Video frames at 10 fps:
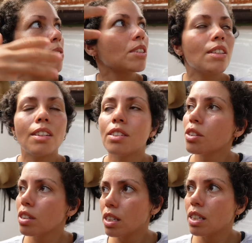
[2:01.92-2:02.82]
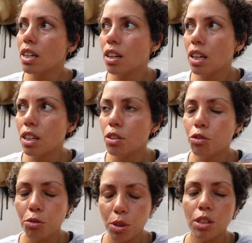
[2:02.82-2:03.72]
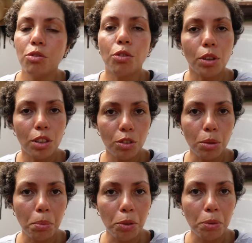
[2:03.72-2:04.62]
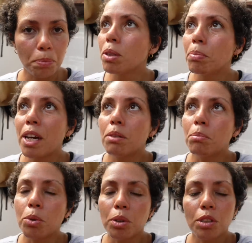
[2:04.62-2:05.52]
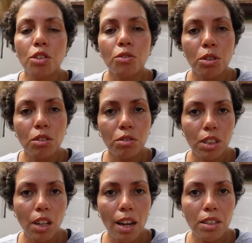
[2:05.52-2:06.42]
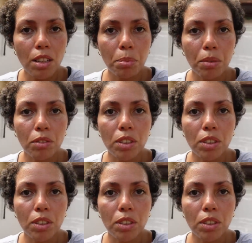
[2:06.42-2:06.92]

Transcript: was essentially a free 40-foot boat. We paid mortgage for it for the last couple of